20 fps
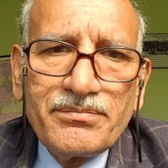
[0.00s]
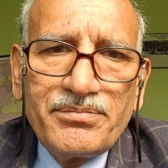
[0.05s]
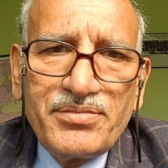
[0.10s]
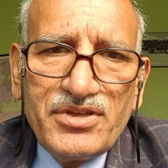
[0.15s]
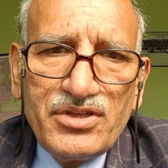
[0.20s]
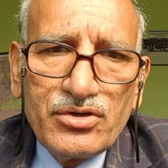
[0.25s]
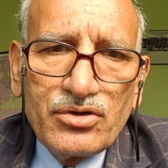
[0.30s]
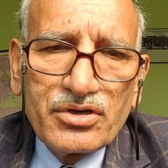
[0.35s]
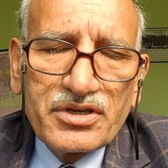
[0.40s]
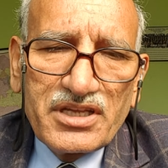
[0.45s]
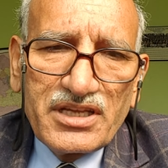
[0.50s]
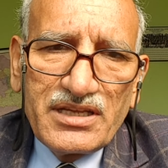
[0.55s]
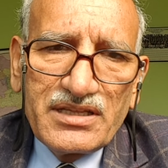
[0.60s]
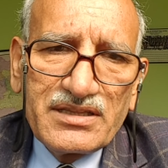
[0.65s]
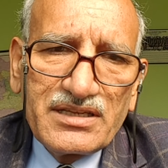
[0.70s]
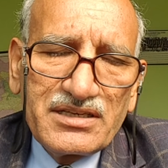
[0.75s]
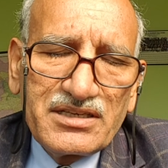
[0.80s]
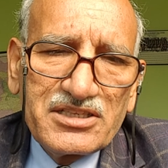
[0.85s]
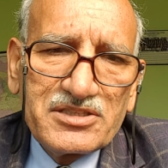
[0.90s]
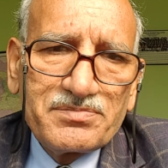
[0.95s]
POK,
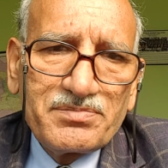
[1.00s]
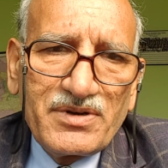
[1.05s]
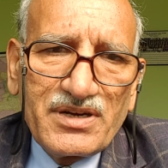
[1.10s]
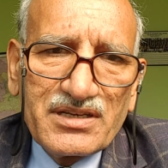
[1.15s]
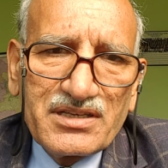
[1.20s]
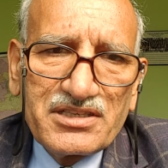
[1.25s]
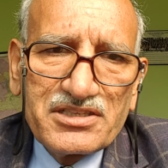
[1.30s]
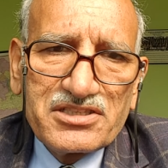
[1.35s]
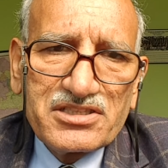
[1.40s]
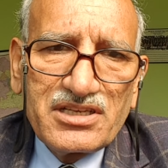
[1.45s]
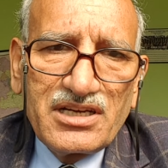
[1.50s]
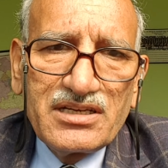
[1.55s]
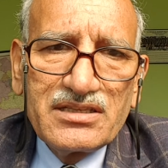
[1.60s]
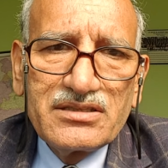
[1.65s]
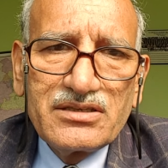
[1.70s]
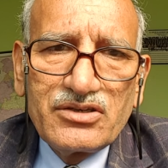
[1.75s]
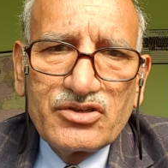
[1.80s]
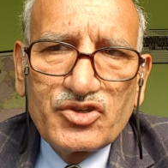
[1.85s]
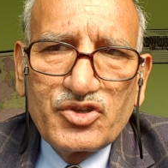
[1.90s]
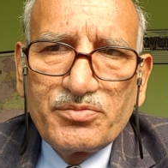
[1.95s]
that is Pakistan
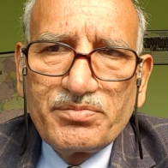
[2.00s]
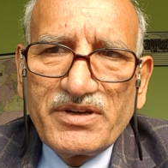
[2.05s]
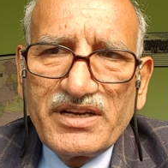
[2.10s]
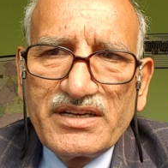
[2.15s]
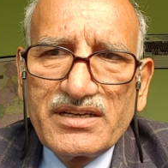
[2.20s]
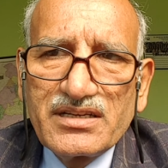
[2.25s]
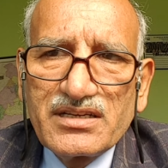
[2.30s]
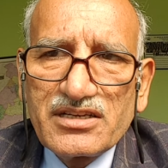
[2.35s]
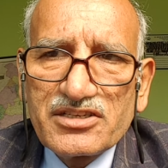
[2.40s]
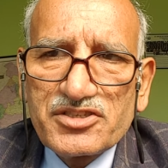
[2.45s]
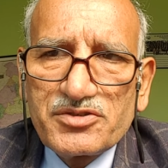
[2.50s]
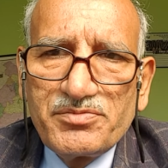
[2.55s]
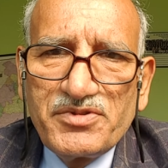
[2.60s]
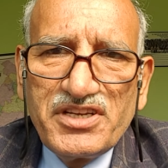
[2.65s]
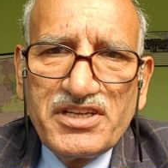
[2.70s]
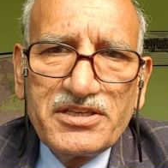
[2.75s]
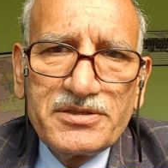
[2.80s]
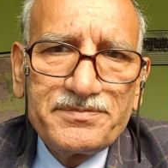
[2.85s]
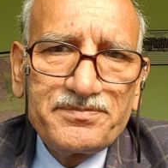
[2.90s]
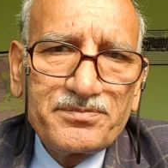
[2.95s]
occupied
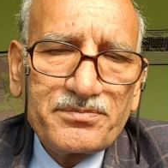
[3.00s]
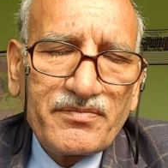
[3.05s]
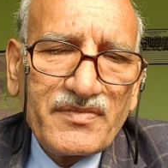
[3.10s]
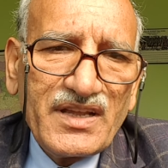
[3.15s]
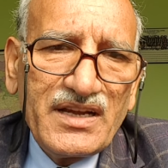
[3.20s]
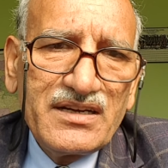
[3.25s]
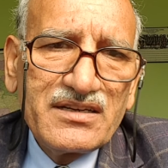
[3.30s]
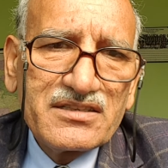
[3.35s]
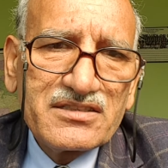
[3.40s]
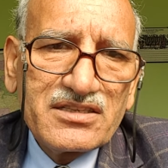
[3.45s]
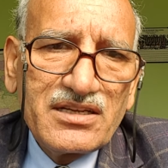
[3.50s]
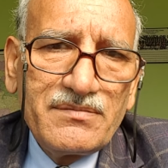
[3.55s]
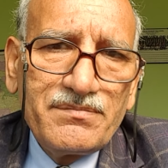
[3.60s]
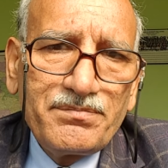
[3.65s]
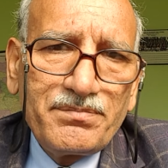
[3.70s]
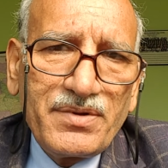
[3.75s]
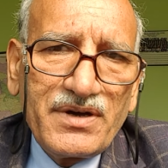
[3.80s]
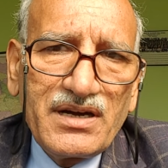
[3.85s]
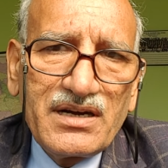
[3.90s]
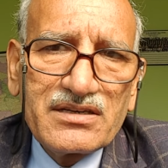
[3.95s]
Kashmir, and
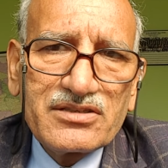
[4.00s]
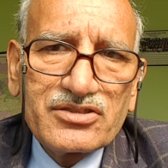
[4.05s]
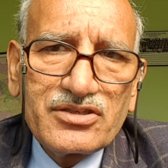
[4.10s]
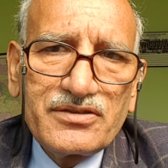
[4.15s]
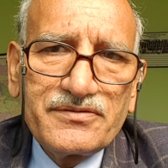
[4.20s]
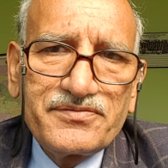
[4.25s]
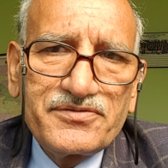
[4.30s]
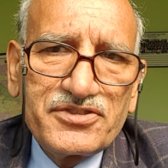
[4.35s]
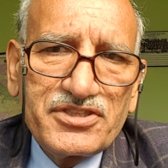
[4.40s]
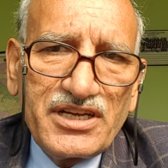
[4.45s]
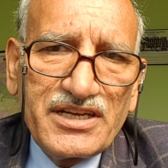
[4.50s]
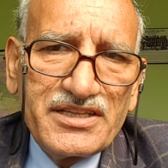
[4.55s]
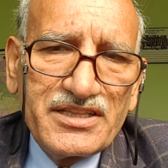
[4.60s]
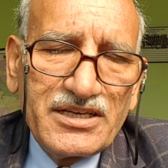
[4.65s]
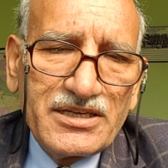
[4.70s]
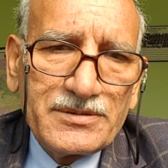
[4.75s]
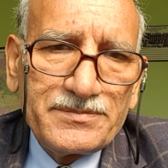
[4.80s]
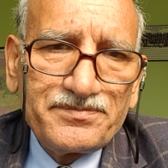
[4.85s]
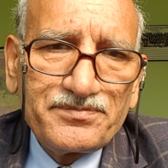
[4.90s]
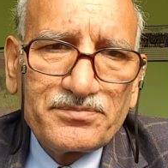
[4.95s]
some parts of
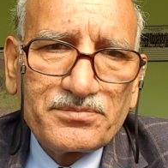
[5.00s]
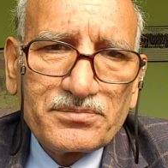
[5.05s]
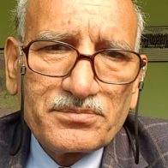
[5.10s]
China